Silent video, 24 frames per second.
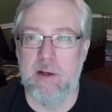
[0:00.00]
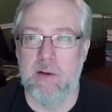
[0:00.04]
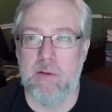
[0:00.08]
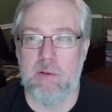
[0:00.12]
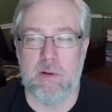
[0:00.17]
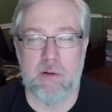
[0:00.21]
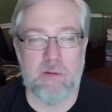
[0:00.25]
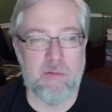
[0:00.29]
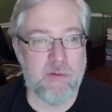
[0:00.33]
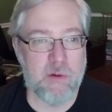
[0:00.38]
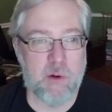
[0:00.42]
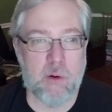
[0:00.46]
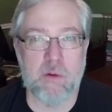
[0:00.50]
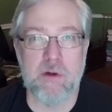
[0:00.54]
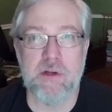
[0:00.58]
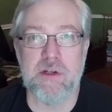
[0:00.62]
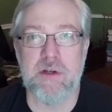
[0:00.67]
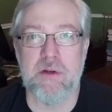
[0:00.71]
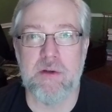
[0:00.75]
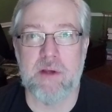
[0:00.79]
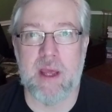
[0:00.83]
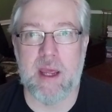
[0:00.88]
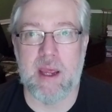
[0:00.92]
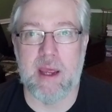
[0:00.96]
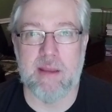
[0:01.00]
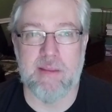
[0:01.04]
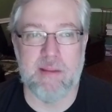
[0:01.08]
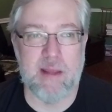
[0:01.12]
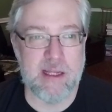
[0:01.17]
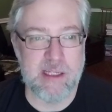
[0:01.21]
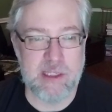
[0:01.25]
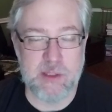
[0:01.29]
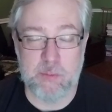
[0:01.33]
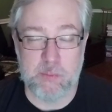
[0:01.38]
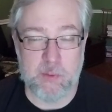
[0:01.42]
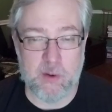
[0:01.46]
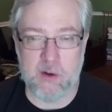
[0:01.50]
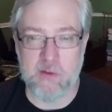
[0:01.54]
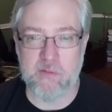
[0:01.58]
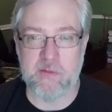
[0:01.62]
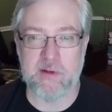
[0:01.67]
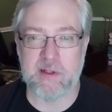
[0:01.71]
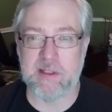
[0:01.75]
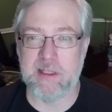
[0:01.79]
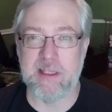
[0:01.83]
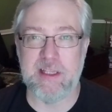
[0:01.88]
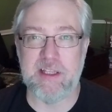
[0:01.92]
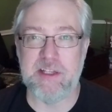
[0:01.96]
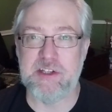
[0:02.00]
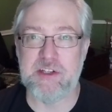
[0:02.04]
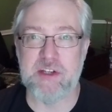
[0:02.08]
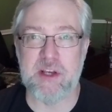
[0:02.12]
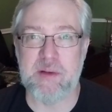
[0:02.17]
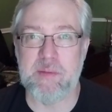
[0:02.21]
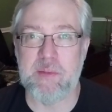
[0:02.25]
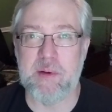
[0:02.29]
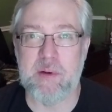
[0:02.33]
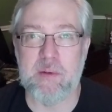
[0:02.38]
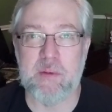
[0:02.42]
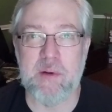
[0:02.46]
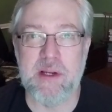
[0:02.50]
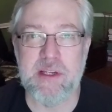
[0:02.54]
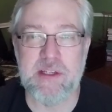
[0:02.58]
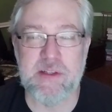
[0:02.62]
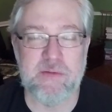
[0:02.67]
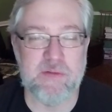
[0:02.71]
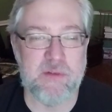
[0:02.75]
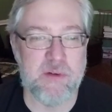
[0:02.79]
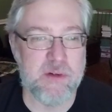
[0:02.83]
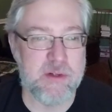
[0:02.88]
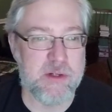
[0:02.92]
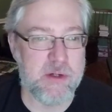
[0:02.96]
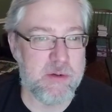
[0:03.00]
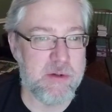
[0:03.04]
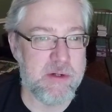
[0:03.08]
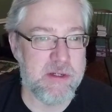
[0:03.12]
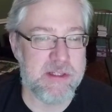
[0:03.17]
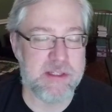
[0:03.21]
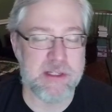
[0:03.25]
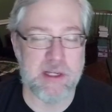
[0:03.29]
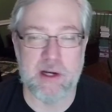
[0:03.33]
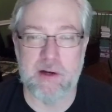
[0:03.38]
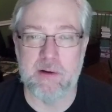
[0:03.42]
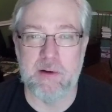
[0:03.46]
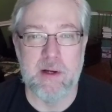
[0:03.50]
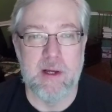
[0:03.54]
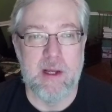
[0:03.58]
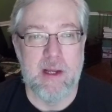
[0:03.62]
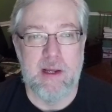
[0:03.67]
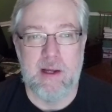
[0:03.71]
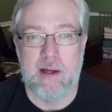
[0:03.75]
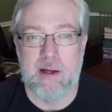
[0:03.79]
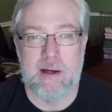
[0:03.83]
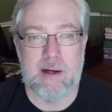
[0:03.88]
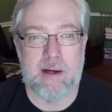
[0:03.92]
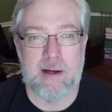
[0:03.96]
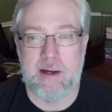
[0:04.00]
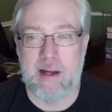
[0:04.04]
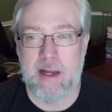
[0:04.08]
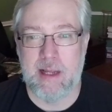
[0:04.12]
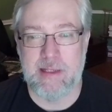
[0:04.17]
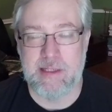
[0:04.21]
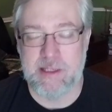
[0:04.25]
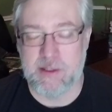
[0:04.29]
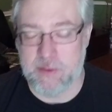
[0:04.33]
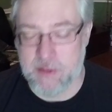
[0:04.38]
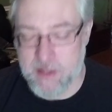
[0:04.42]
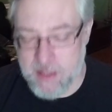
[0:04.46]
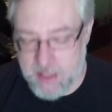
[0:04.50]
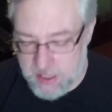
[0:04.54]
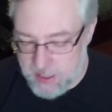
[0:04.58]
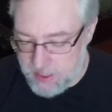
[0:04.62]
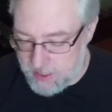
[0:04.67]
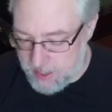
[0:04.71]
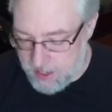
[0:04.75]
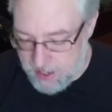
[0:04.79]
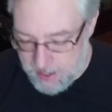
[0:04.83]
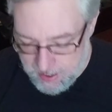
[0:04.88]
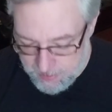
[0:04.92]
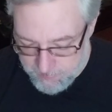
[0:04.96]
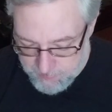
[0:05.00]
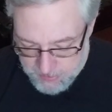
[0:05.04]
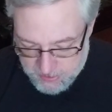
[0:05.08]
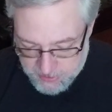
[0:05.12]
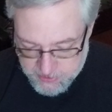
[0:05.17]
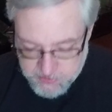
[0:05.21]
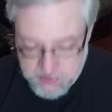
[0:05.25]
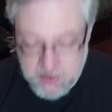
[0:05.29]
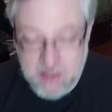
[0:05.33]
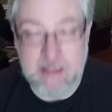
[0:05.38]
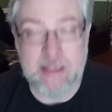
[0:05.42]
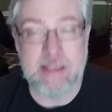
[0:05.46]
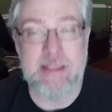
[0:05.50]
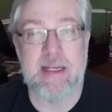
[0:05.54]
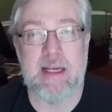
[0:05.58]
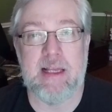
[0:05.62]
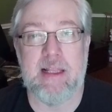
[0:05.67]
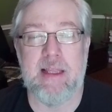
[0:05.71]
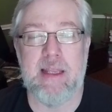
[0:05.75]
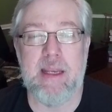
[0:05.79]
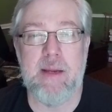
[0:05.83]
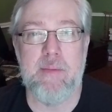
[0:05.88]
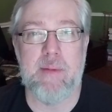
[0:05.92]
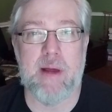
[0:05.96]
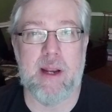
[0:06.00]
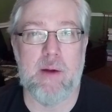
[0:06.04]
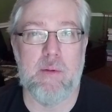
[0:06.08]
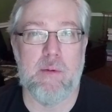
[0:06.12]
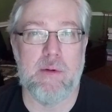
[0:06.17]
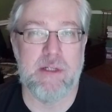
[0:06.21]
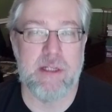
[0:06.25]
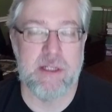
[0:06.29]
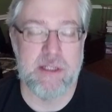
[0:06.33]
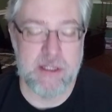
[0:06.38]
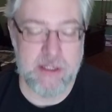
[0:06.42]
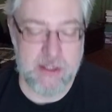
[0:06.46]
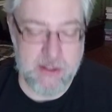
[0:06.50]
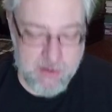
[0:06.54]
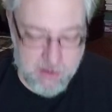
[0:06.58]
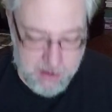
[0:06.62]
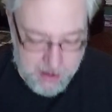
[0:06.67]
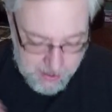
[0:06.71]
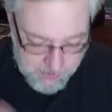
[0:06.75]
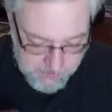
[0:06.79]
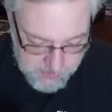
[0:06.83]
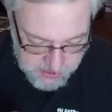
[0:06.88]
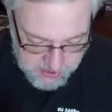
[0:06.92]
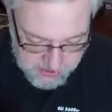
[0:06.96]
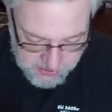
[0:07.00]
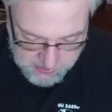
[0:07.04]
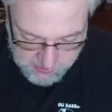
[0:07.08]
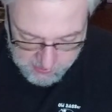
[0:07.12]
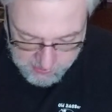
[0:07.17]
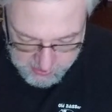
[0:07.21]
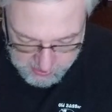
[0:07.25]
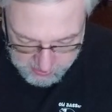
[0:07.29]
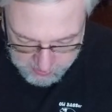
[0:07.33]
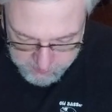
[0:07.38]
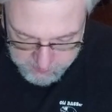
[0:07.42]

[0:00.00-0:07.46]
Well, of course you can. That's a perfectly legitimate reason for doing so. And so, again, I'm not trying to tell anybody what to do. I'm just talking